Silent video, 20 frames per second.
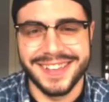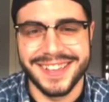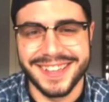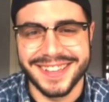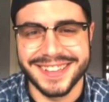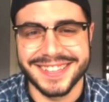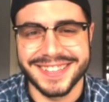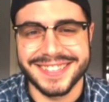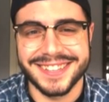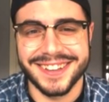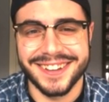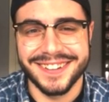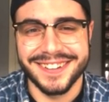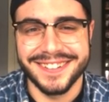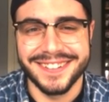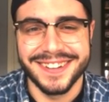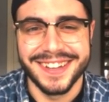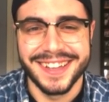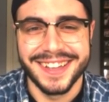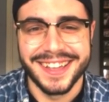So
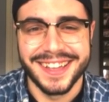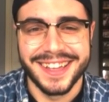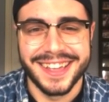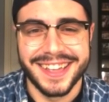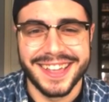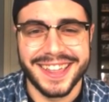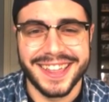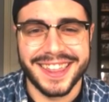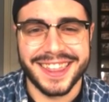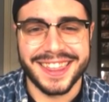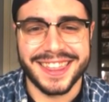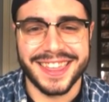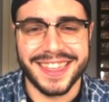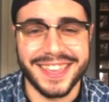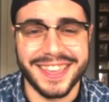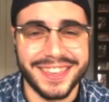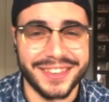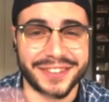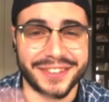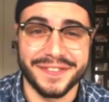thank
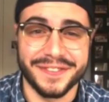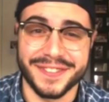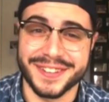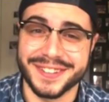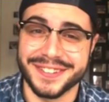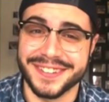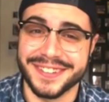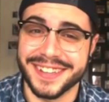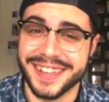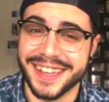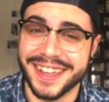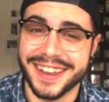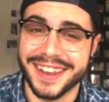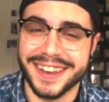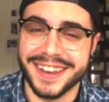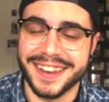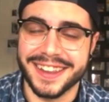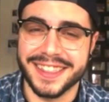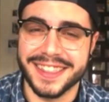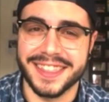you for tuning in.
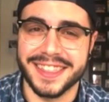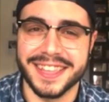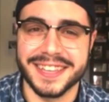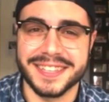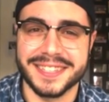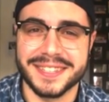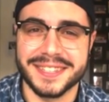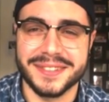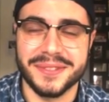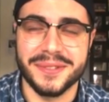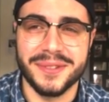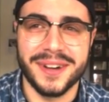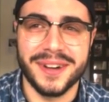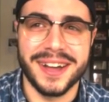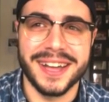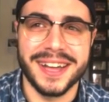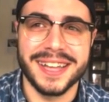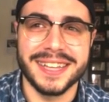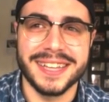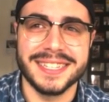This
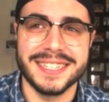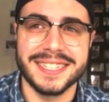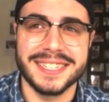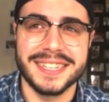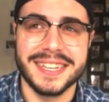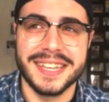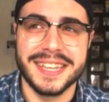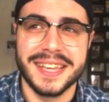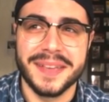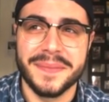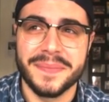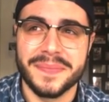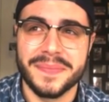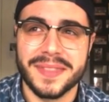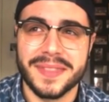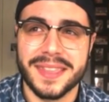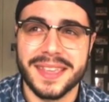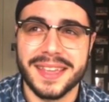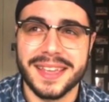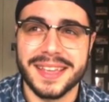was
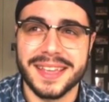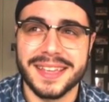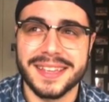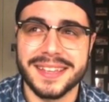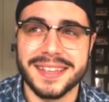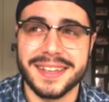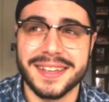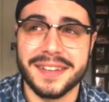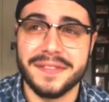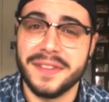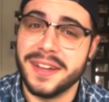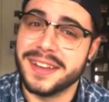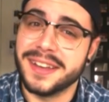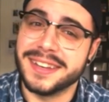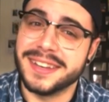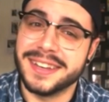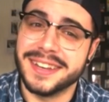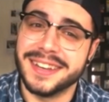fun.